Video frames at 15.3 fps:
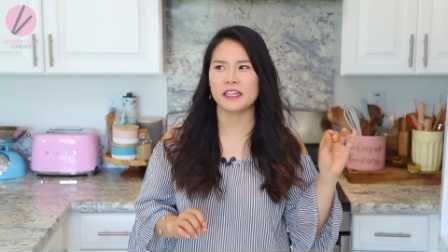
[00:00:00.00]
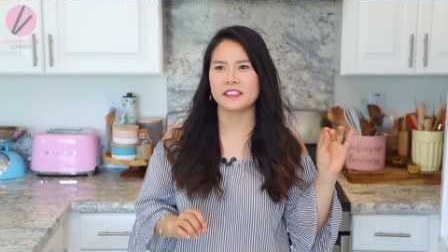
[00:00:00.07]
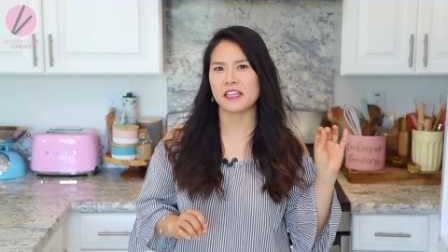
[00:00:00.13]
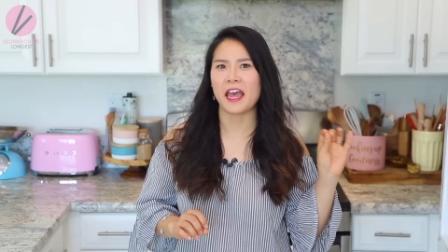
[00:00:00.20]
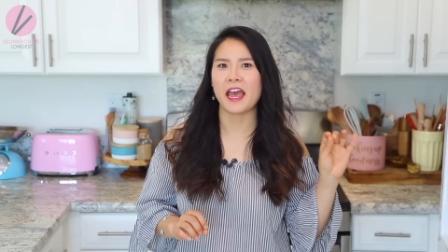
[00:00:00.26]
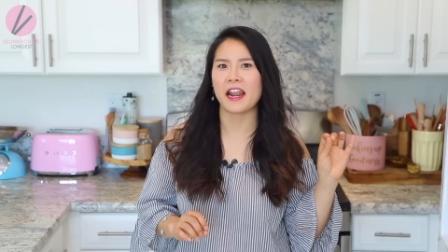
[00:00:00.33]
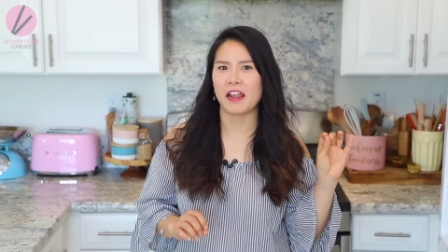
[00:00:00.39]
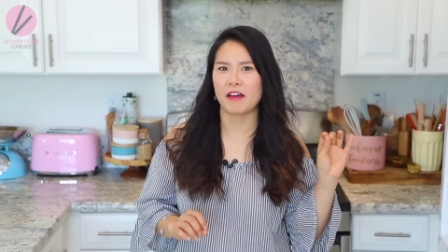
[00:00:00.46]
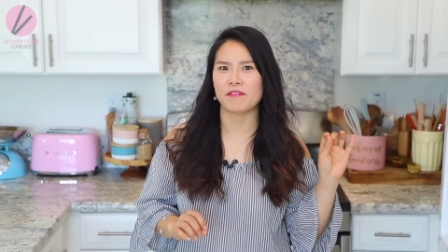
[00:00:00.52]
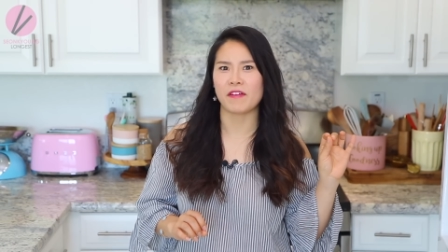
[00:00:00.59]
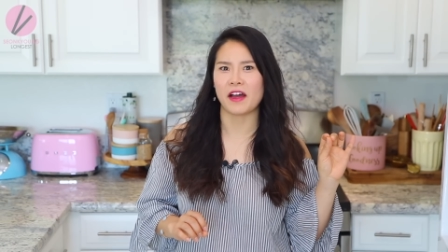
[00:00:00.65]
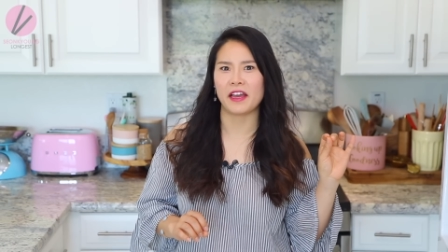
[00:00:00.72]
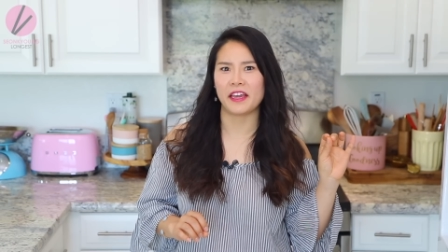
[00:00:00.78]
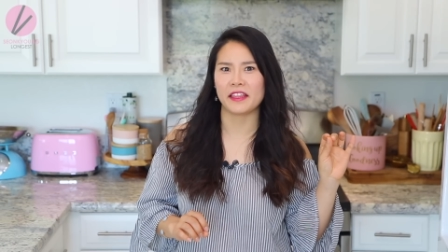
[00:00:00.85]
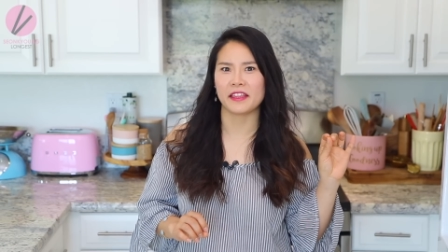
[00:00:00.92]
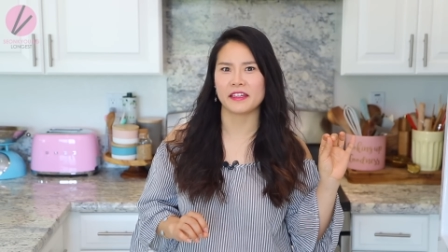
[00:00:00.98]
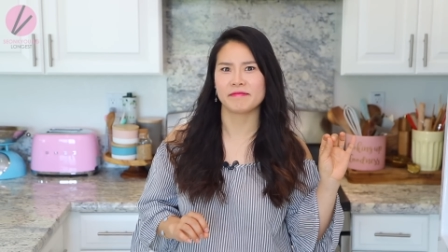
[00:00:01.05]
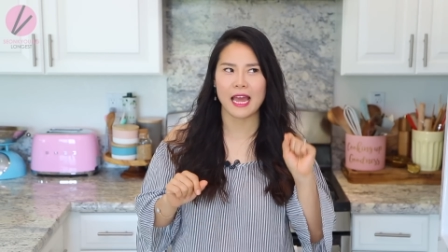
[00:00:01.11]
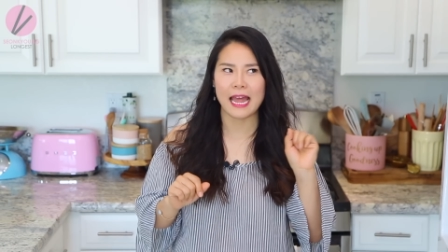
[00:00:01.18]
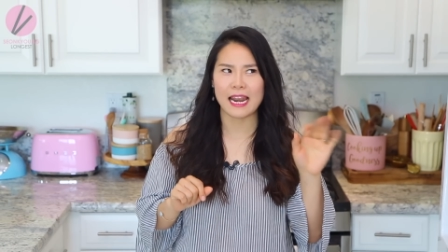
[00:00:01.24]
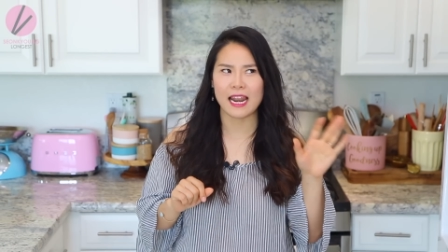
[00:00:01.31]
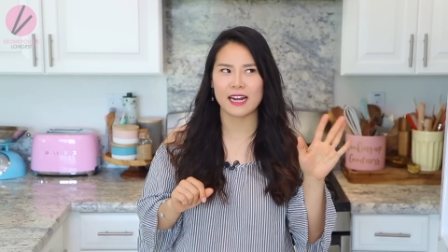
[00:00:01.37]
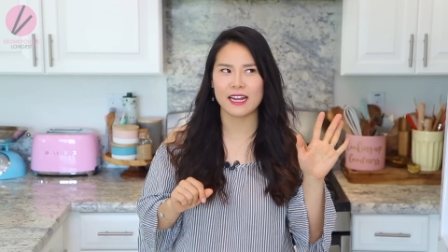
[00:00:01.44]
It's a hella fine.
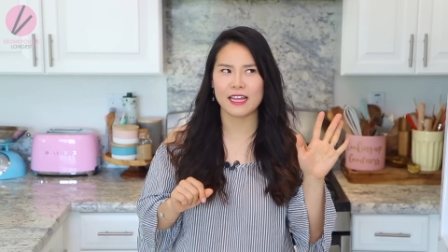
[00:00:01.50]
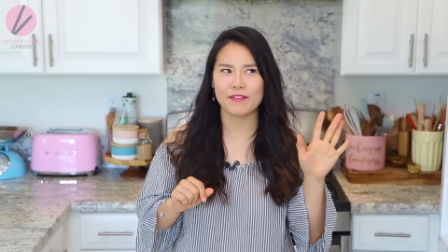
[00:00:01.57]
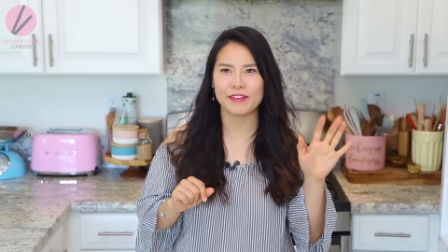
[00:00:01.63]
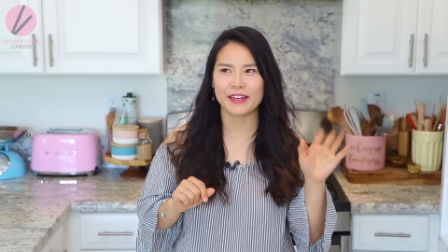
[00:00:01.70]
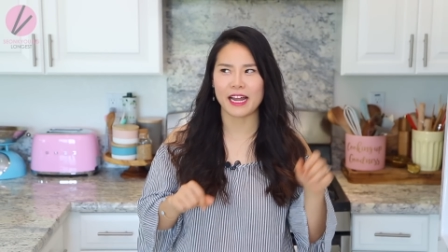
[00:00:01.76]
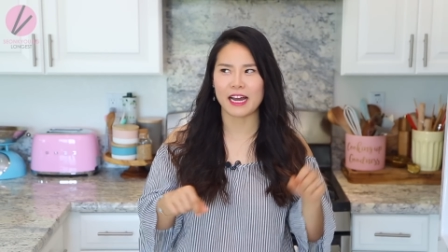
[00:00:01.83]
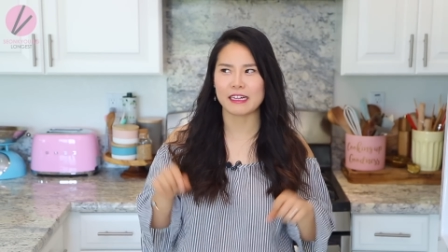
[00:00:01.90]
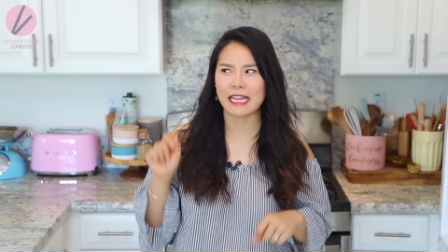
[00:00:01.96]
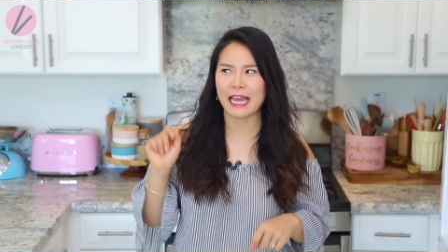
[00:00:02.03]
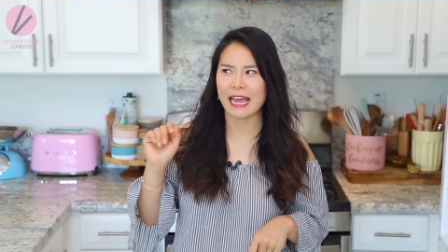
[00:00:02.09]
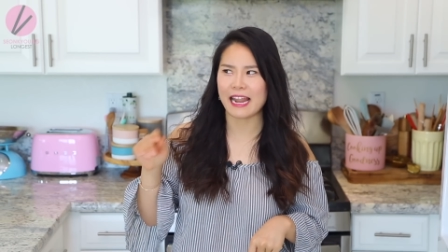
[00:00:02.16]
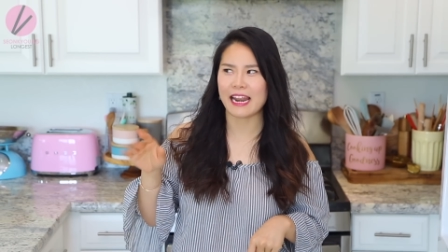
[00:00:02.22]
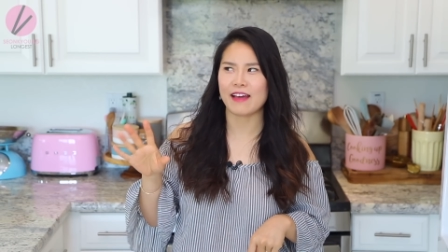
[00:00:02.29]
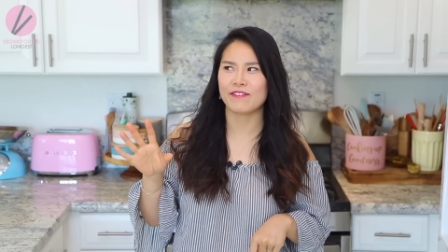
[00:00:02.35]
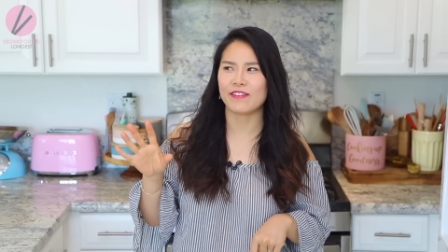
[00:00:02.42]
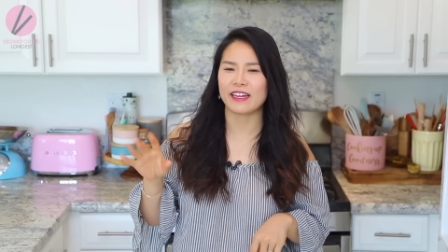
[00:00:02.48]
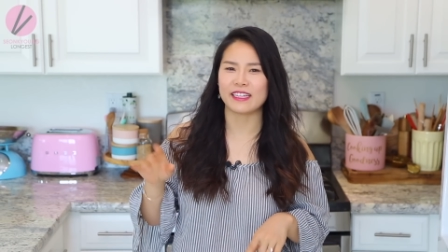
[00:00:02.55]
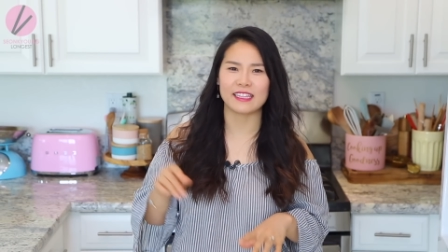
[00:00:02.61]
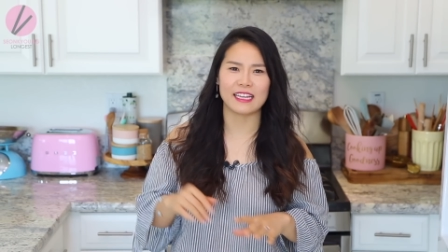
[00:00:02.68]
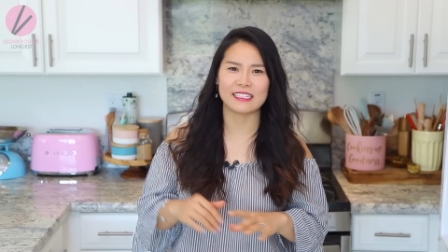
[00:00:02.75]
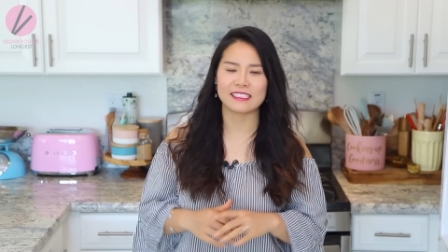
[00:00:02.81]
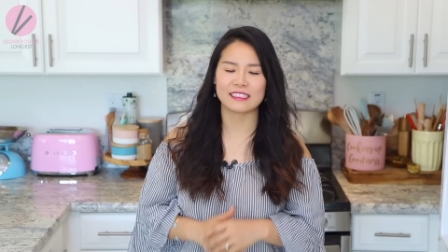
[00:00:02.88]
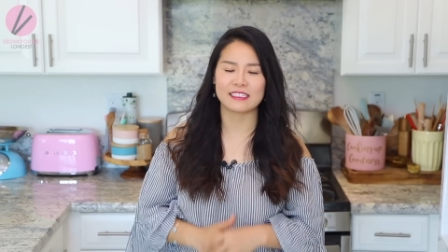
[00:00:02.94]
Hella leave it out. Hella fine.
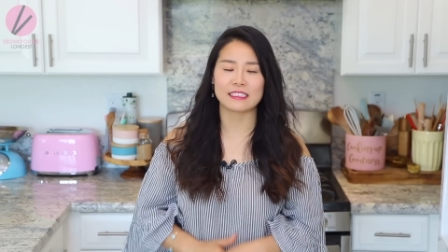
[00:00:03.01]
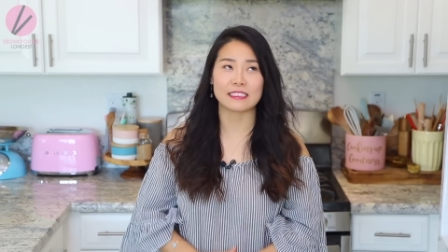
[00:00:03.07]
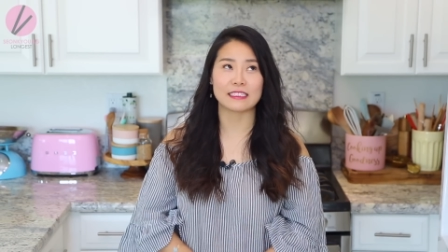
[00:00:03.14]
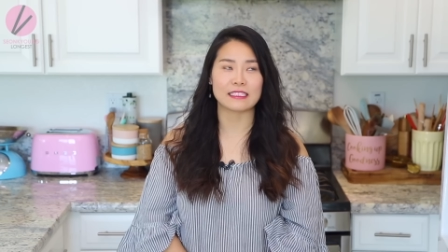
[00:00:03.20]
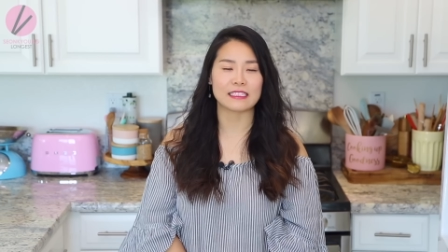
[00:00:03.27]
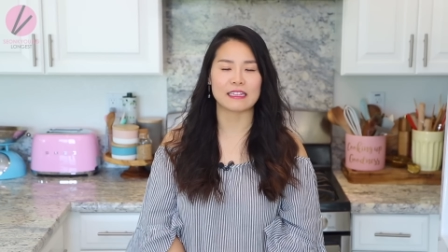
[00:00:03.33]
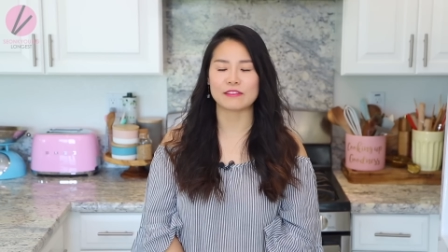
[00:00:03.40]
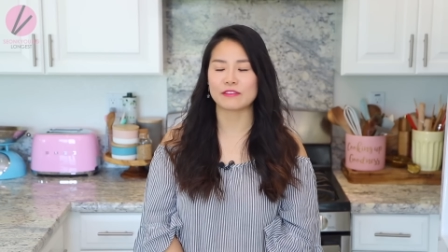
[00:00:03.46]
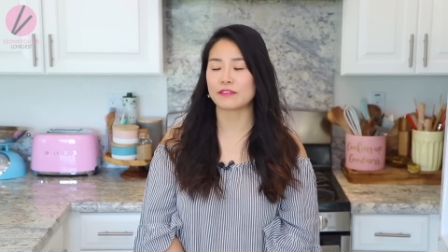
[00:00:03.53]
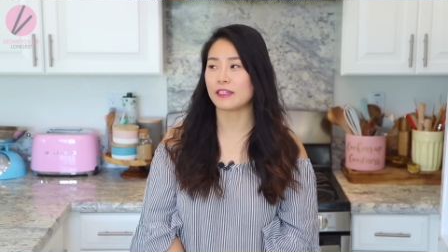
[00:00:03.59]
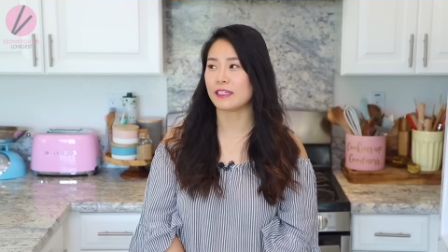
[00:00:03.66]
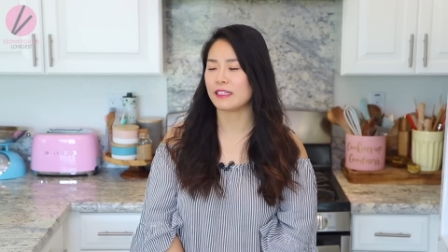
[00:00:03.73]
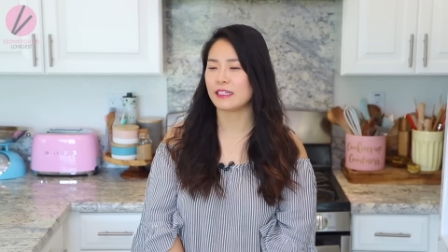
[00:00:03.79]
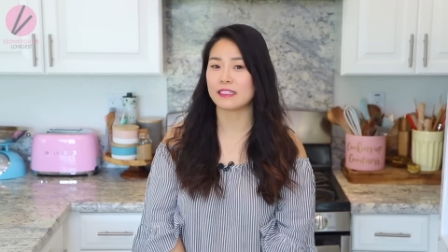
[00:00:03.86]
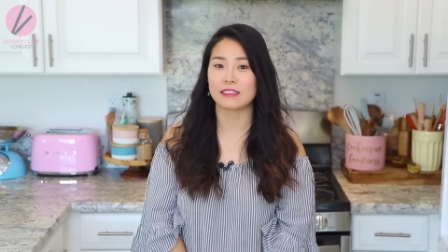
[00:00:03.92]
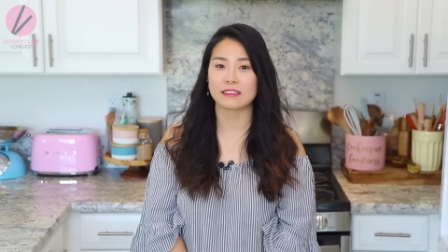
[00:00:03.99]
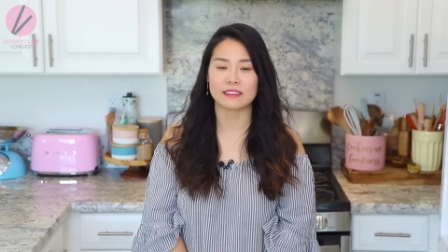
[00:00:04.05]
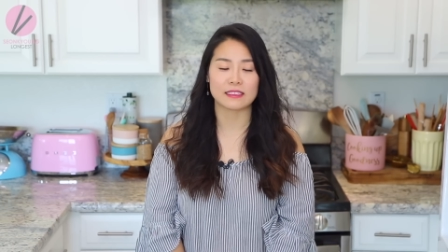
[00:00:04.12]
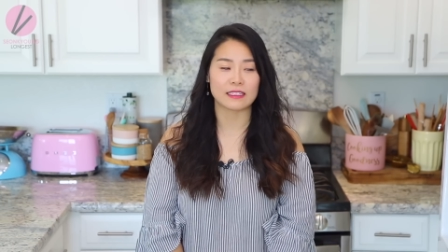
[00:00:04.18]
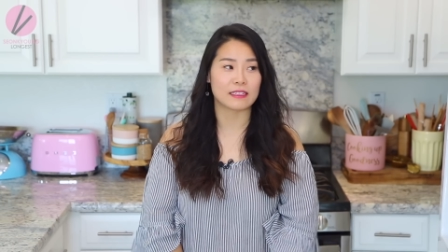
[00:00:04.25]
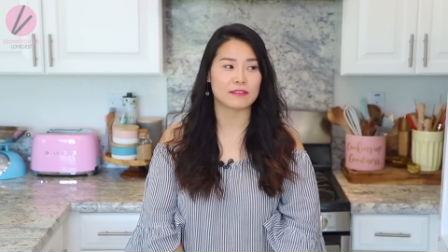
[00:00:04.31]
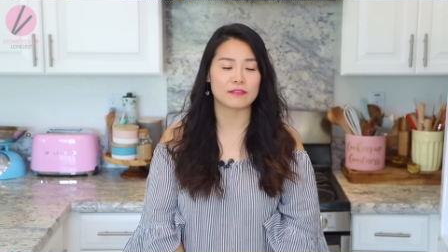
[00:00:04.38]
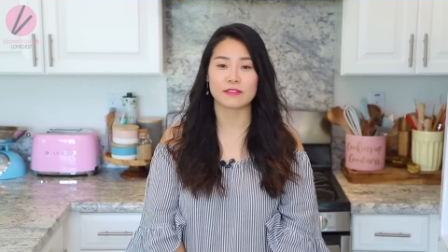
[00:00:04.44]
That doesn't sound right. It doesn't
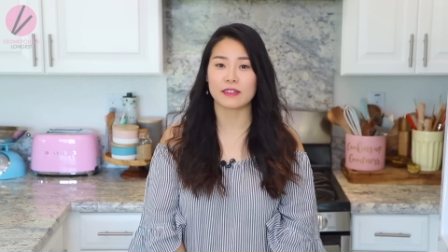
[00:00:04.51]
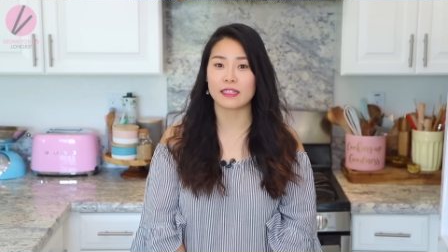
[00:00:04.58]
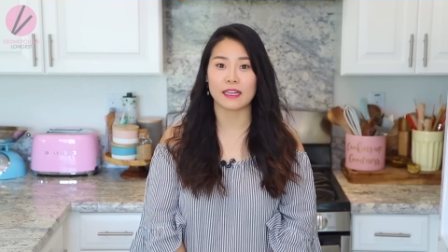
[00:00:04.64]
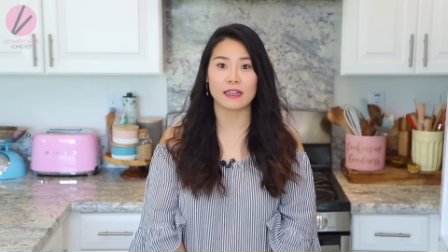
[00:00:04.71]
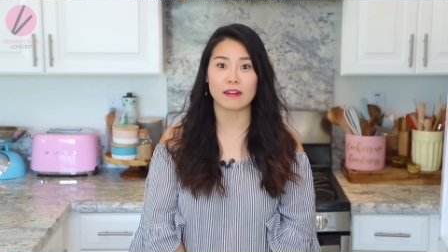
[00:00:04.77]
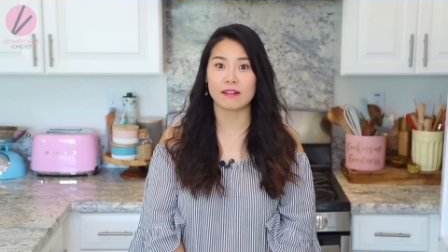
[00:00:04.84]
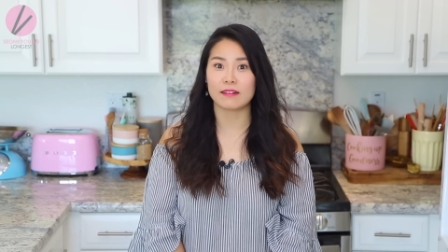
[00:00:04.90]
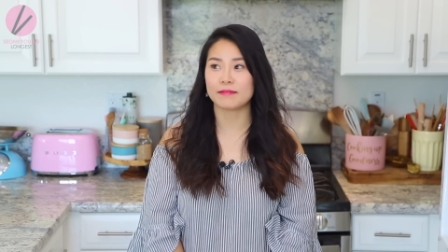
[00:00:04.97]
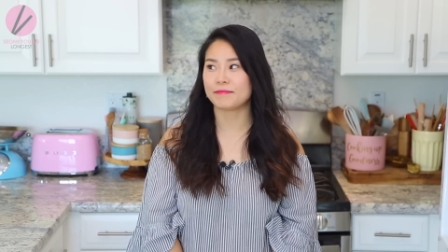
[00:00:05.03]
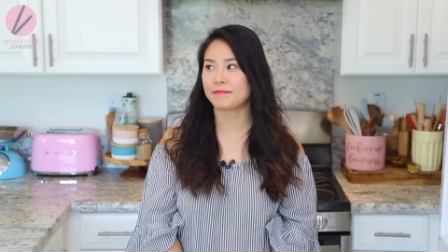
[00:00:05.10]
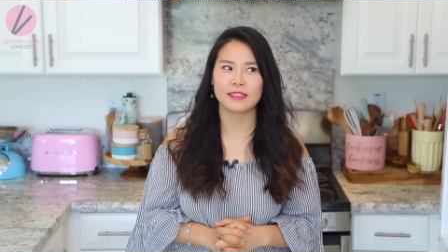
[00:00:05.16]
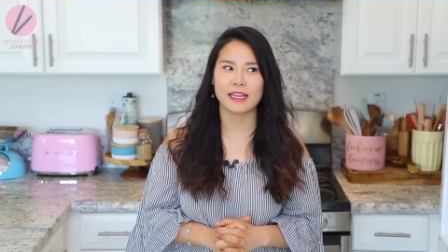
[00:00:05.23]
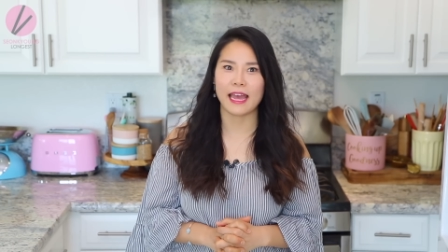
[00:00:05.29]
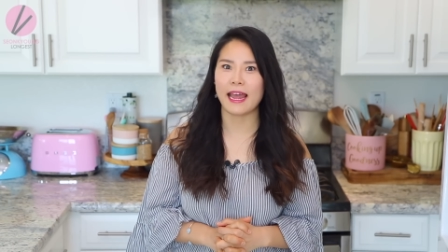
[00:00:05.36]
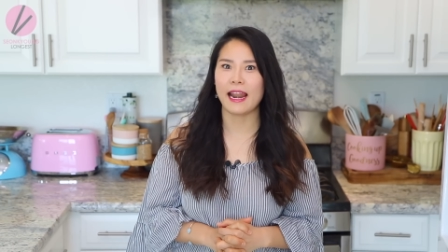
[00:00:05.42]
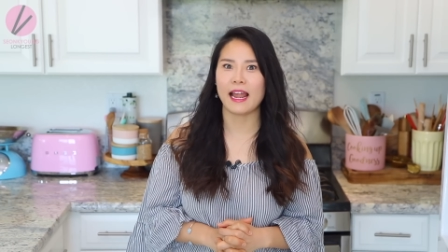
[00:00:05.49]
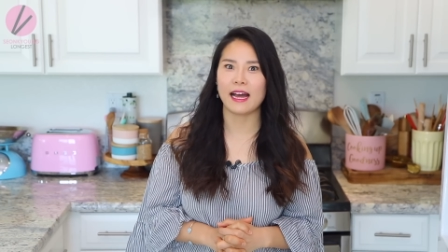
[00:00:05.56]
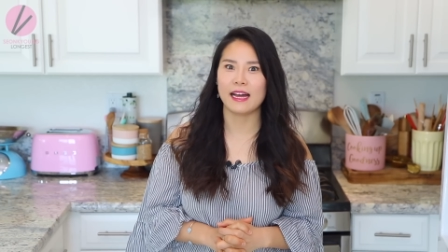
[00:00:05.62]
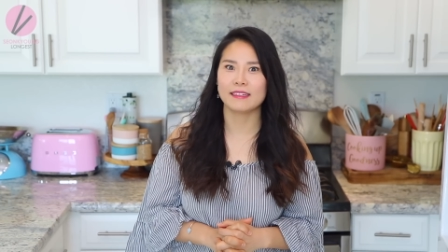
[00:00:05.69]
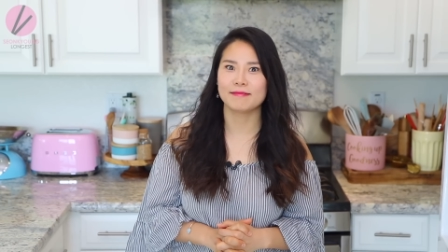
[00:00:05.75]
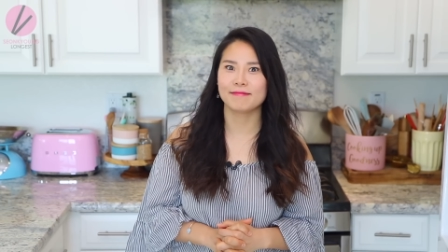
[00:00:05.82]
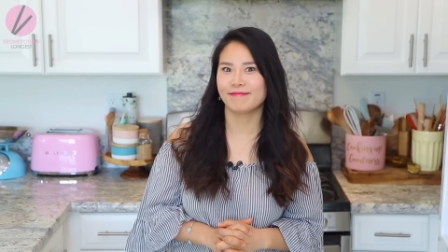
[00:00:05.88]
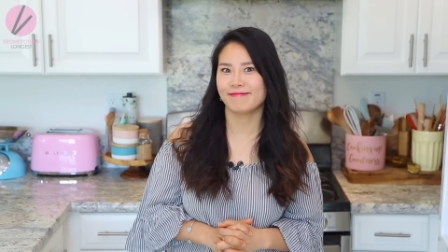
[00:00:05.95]
sound right at all. Hella.